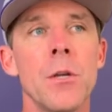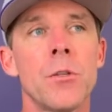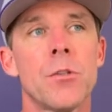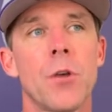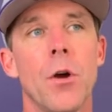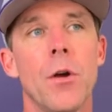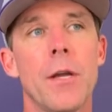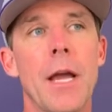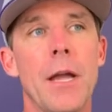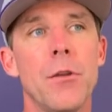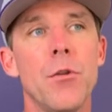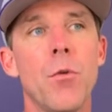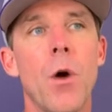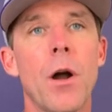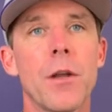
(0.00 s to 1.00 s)
So again,
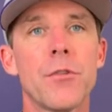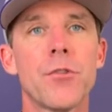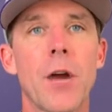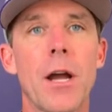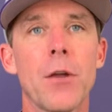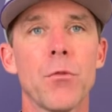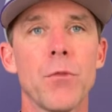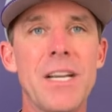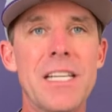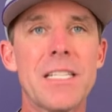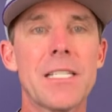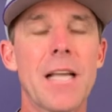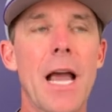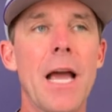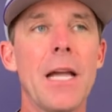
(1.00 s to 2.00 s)
you want to try to
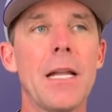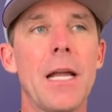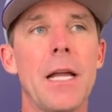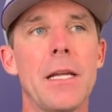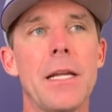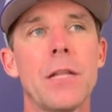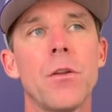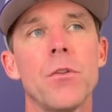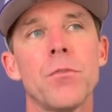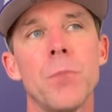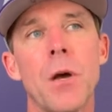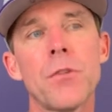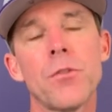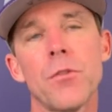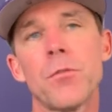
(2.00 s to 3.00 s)
reset and get those
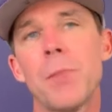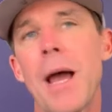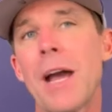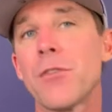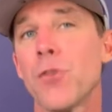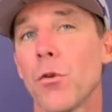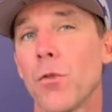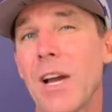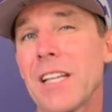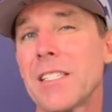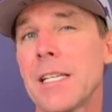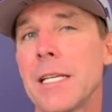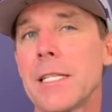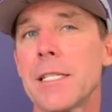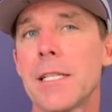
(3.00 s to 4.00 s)
muscles back to a
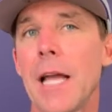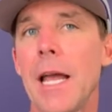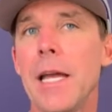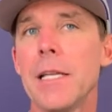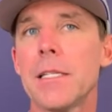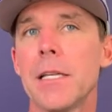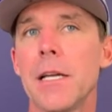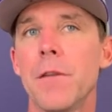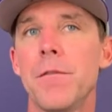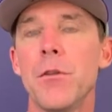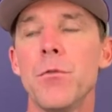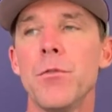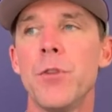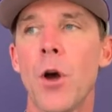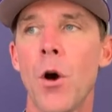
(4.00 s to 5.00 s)
resting state. If
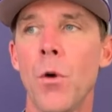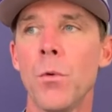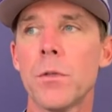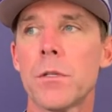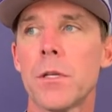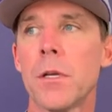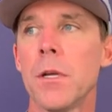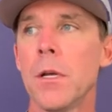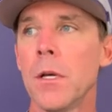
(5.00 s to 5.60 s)
you don't,